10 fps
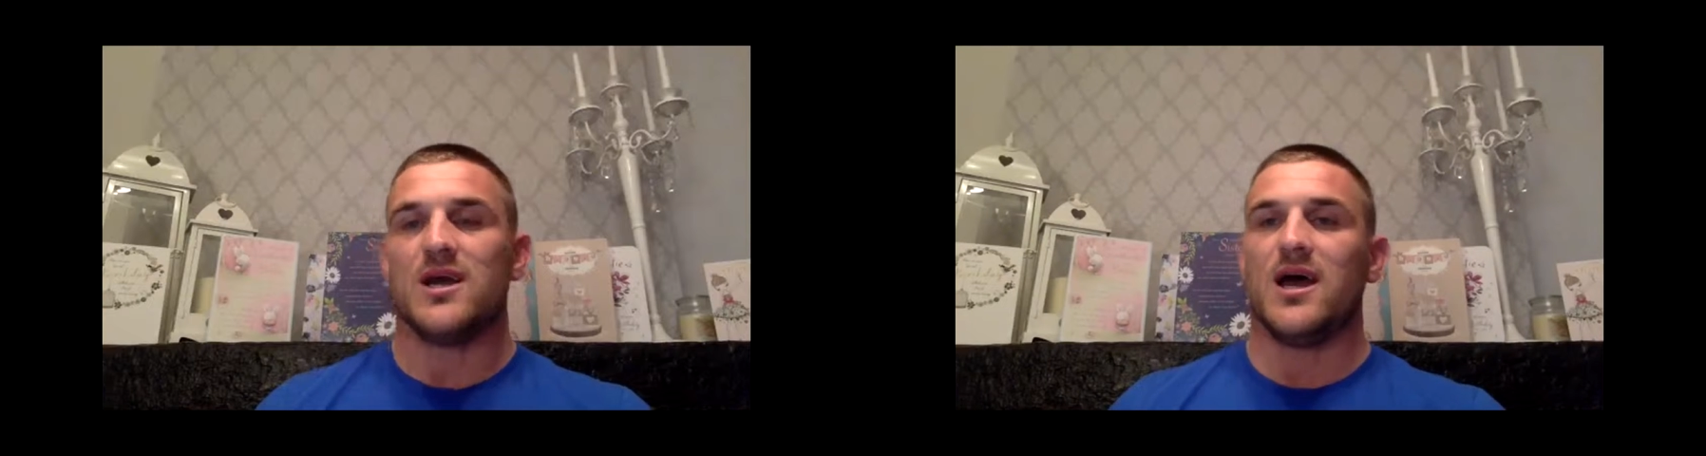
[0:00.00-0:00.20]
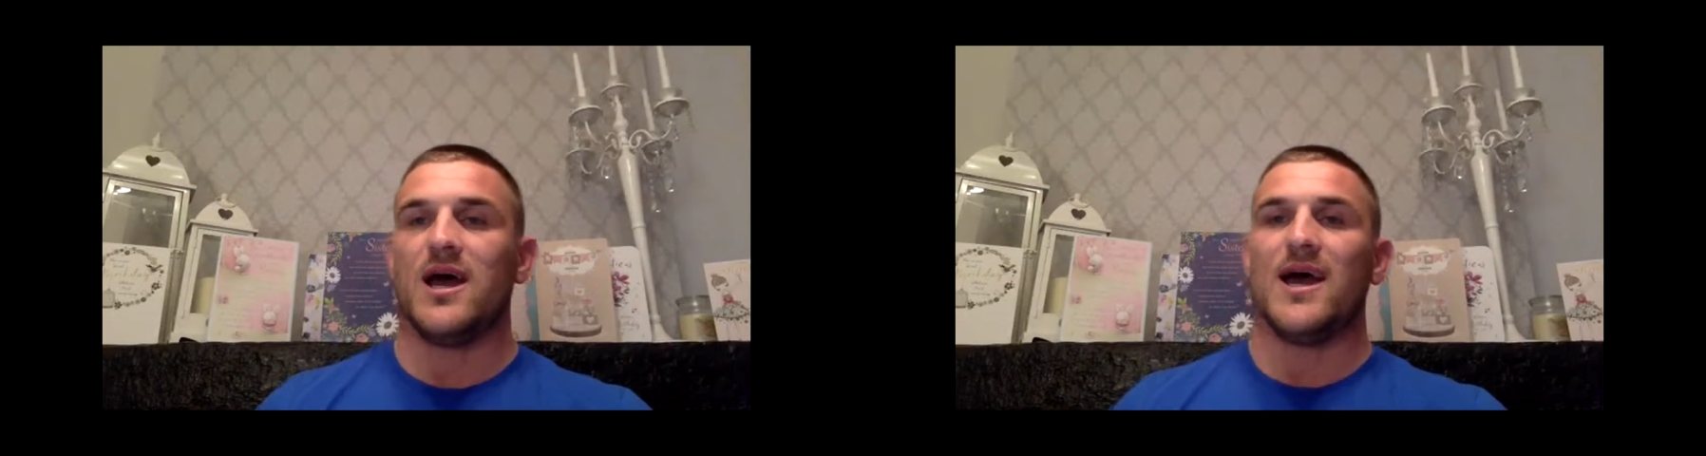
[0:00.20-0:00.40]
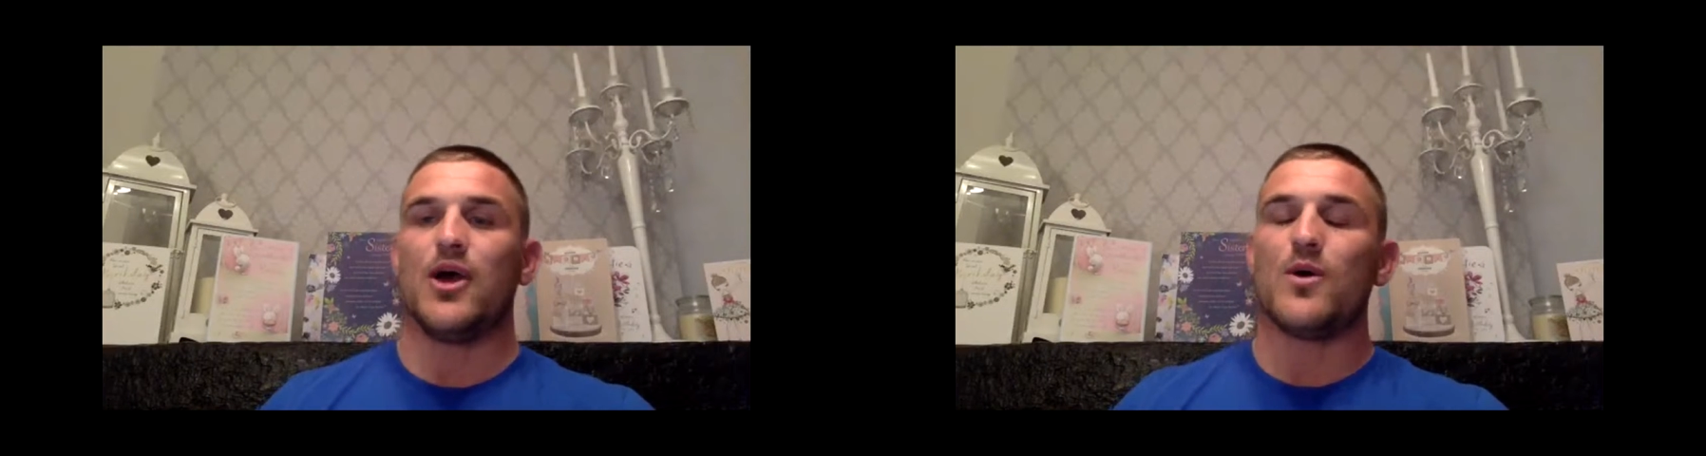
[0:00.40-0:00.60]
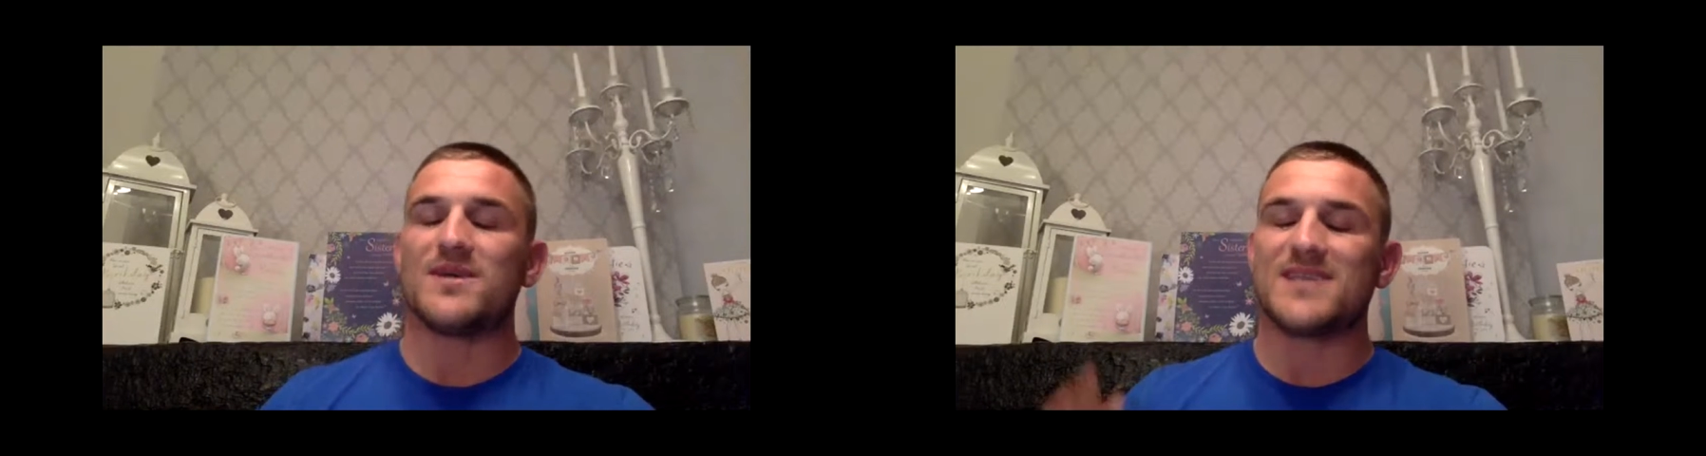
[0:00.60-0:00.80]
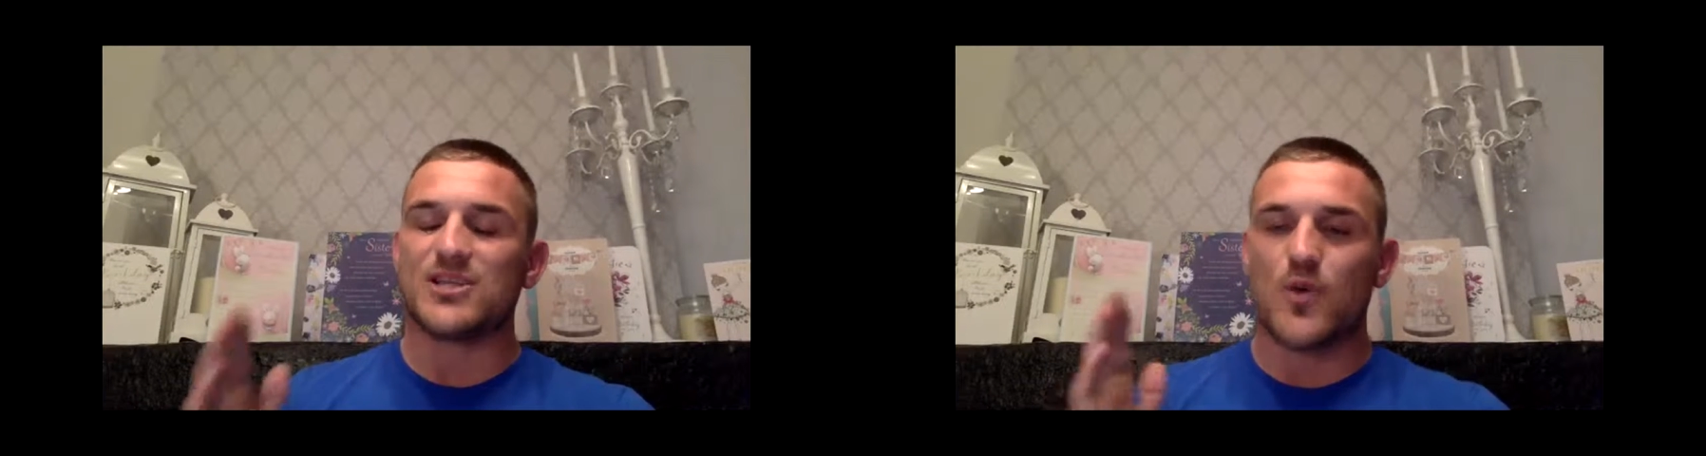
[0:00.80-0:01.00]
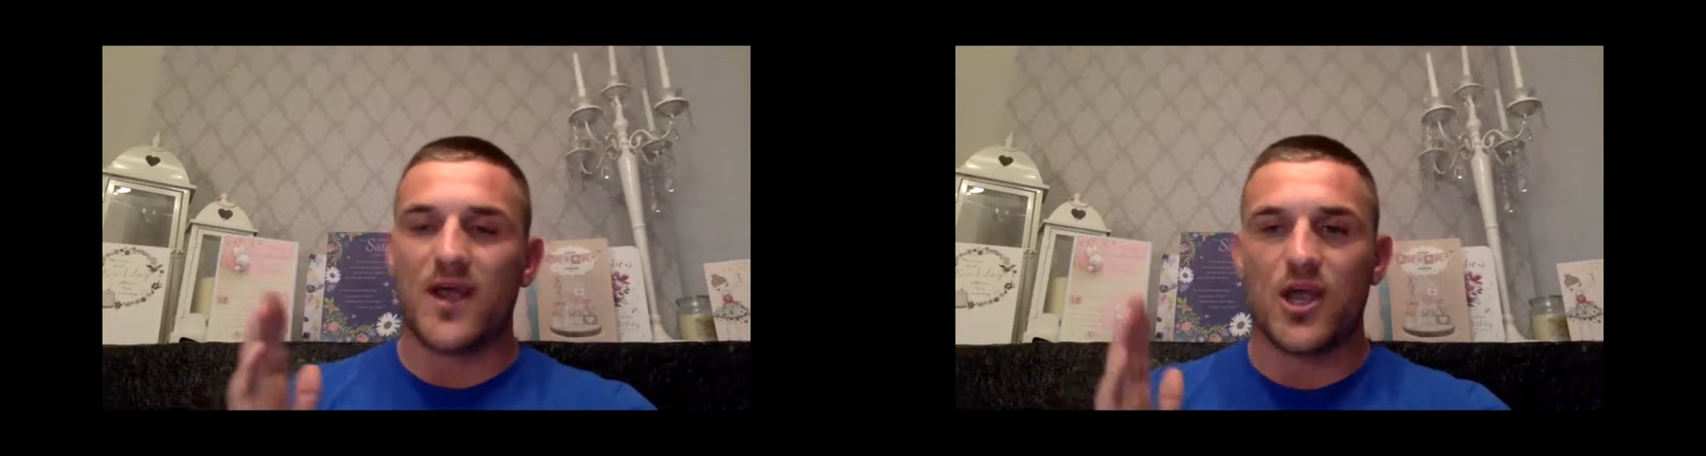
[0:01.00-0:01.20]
I always had to